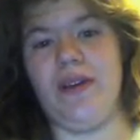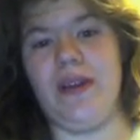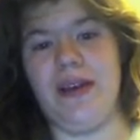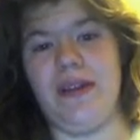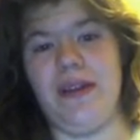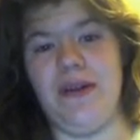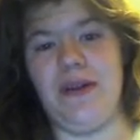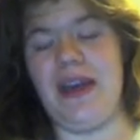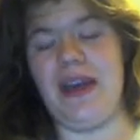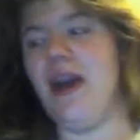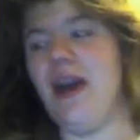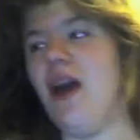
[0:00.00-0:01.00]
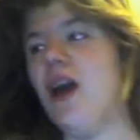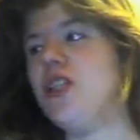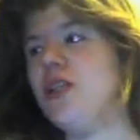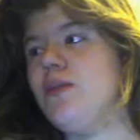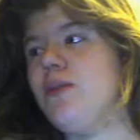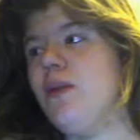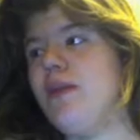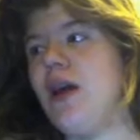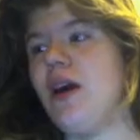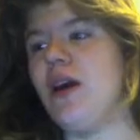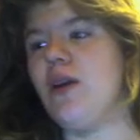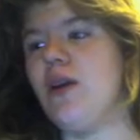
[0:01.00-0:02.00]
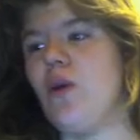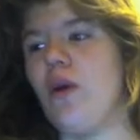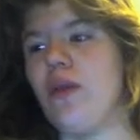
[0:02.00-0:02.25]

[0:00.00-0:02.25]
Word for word: Like, literally, she put me on